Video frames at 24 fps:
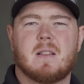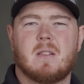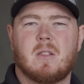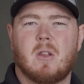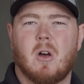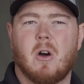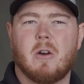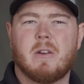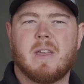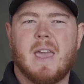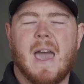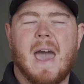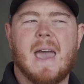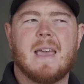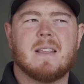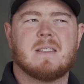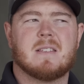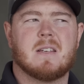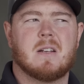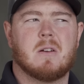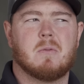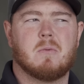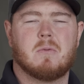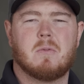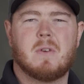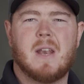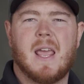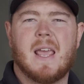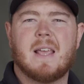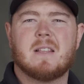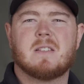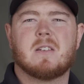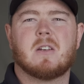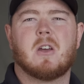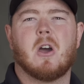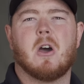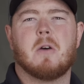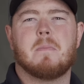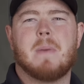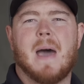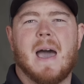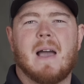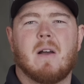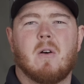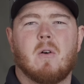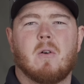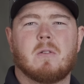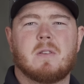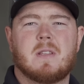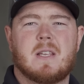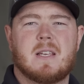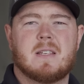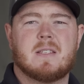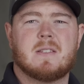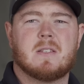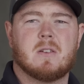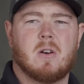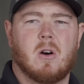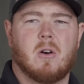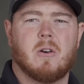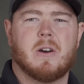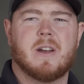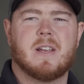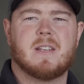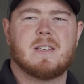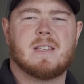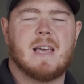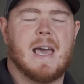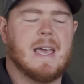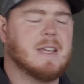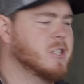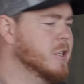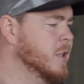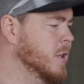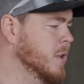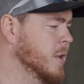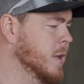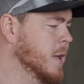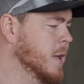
locates and it will need to go back on this orientation.